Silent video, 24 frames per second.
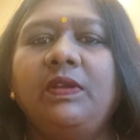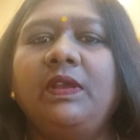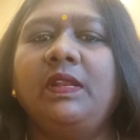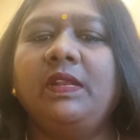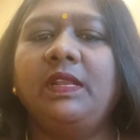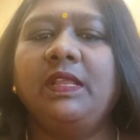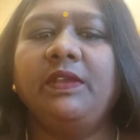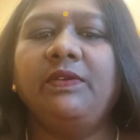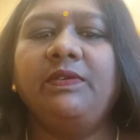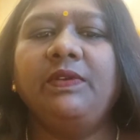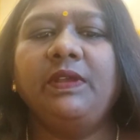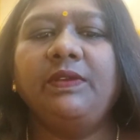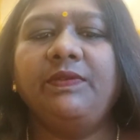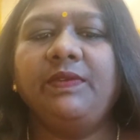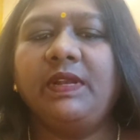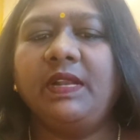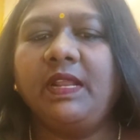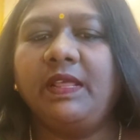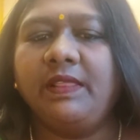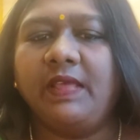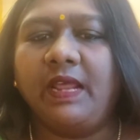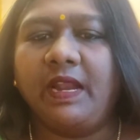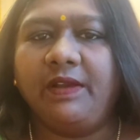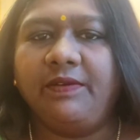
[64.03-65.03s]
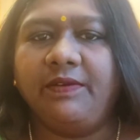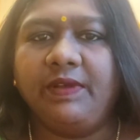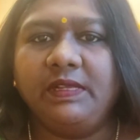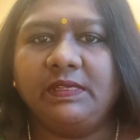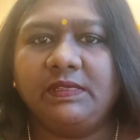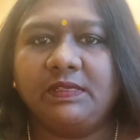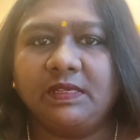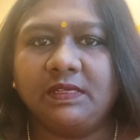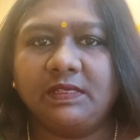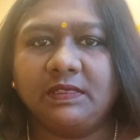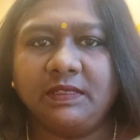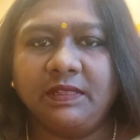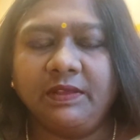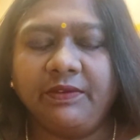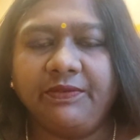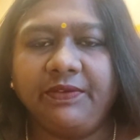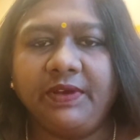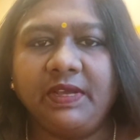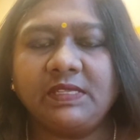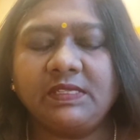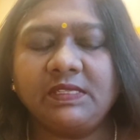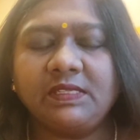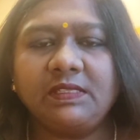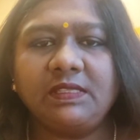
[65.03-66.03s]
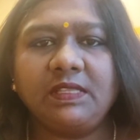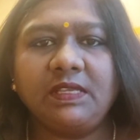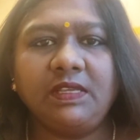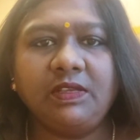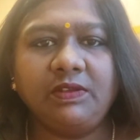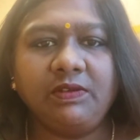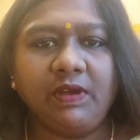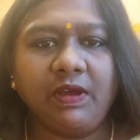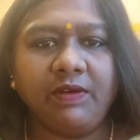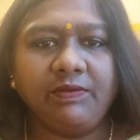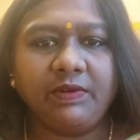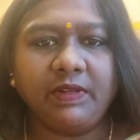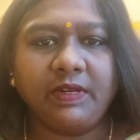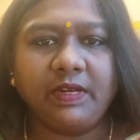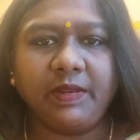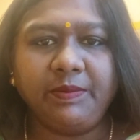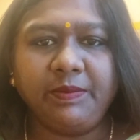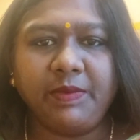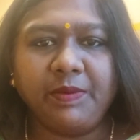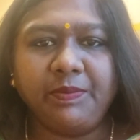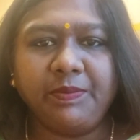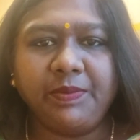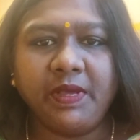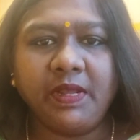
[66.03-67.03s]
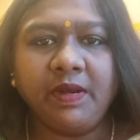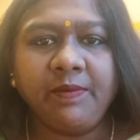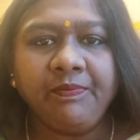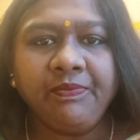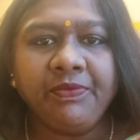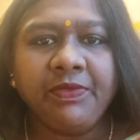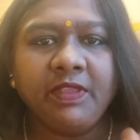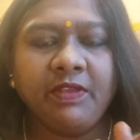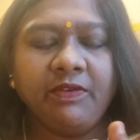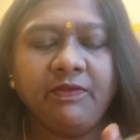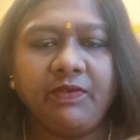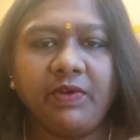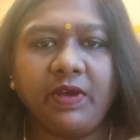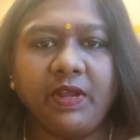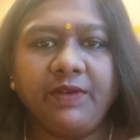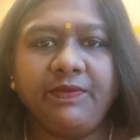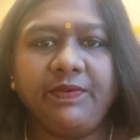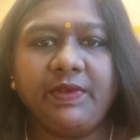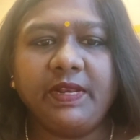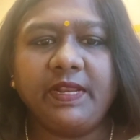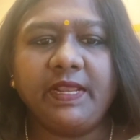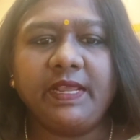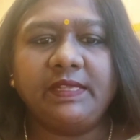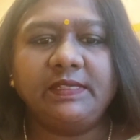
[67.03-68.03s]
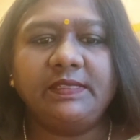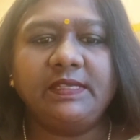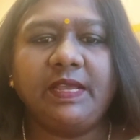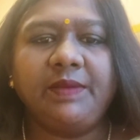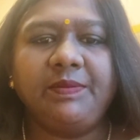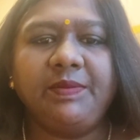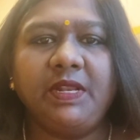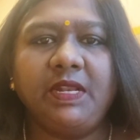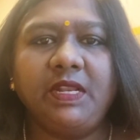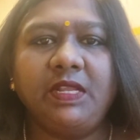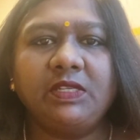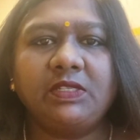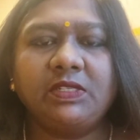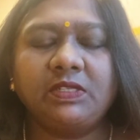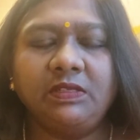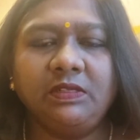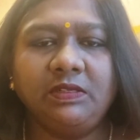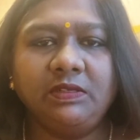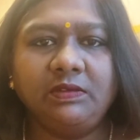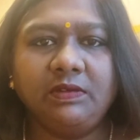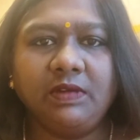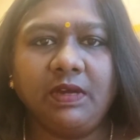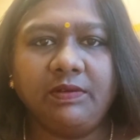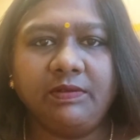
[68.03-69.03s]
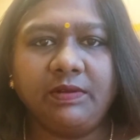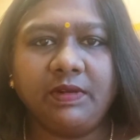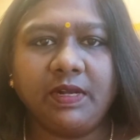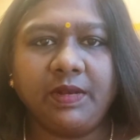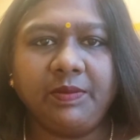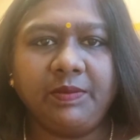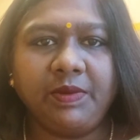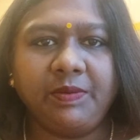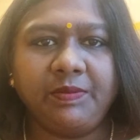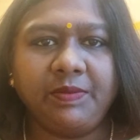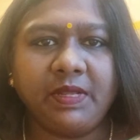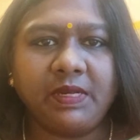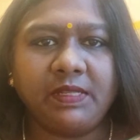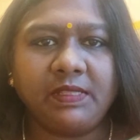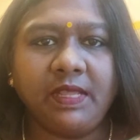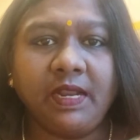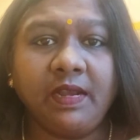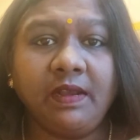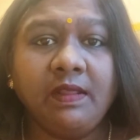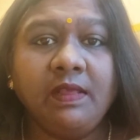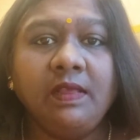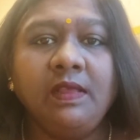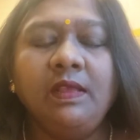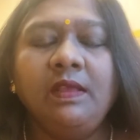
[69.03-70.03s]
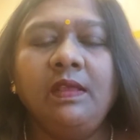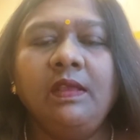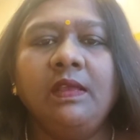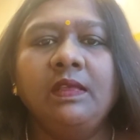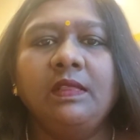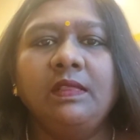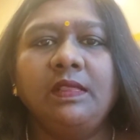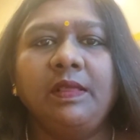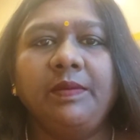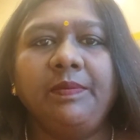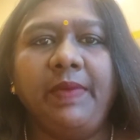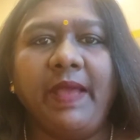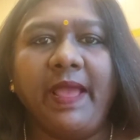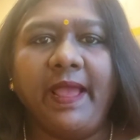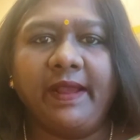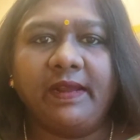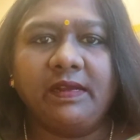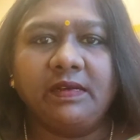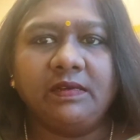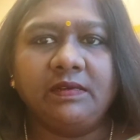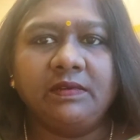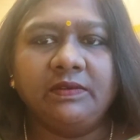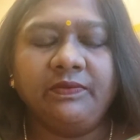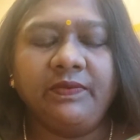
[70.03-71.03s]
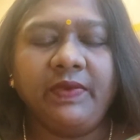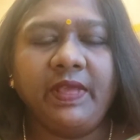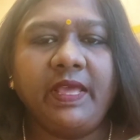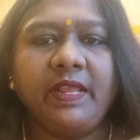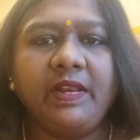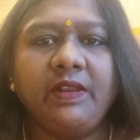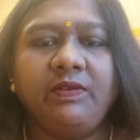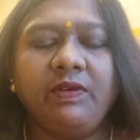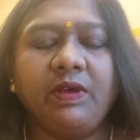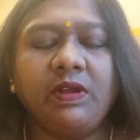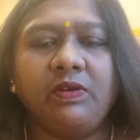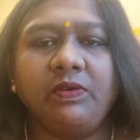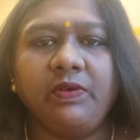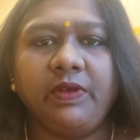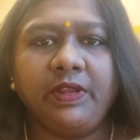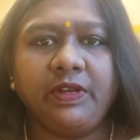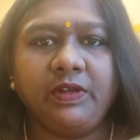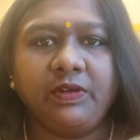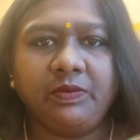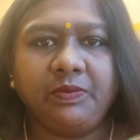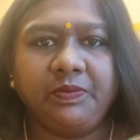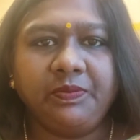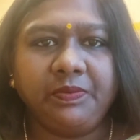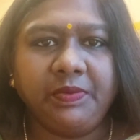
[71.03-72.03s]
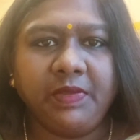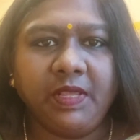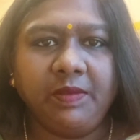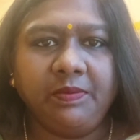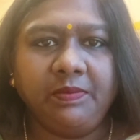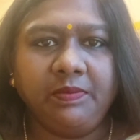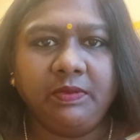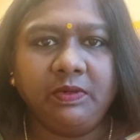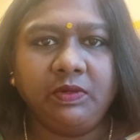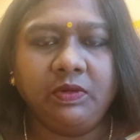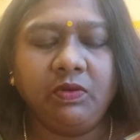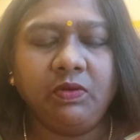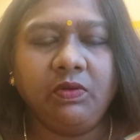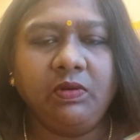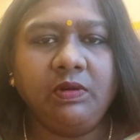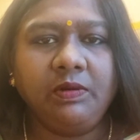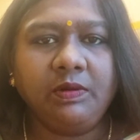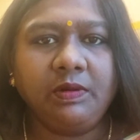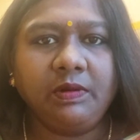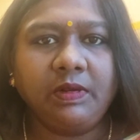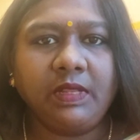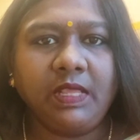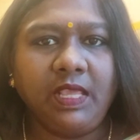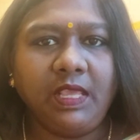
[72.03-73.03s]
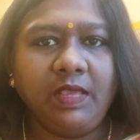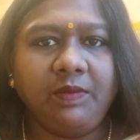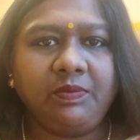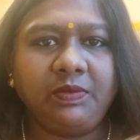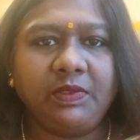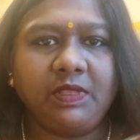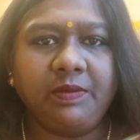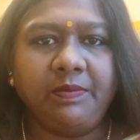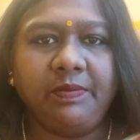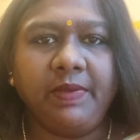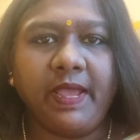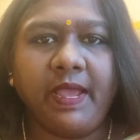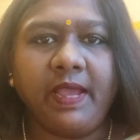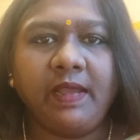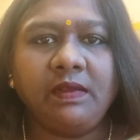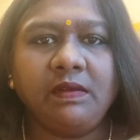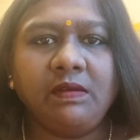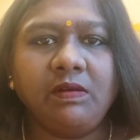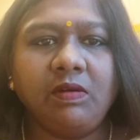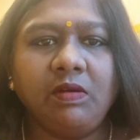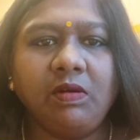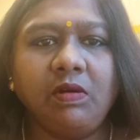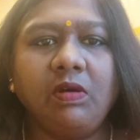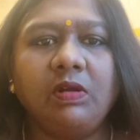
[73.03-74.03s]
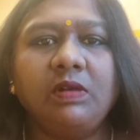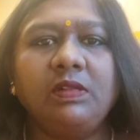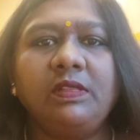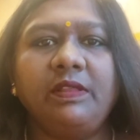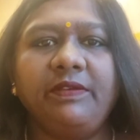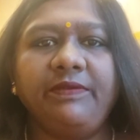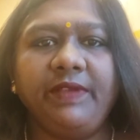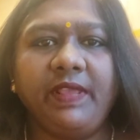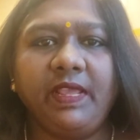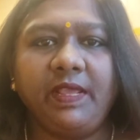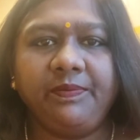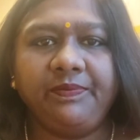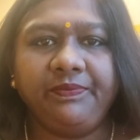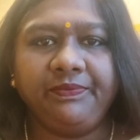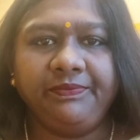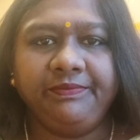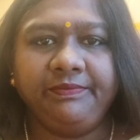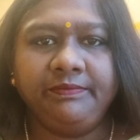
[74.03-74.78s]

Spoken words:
can give even other advices. The first thing you have to remember for your examination, you have to remember that the bag where you are going to keep. Don't keep the bag on the way